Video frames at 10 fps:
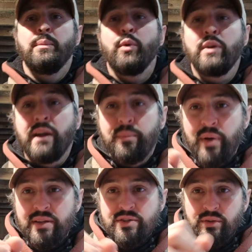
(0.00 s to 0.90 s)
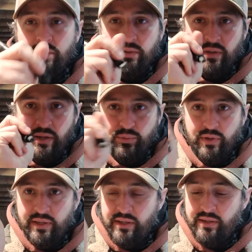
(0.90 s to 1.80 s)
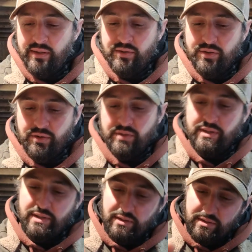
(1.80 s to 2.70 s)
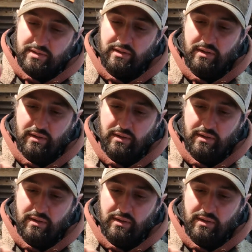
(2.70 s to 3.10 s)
more like a pencil and really get in there and do your details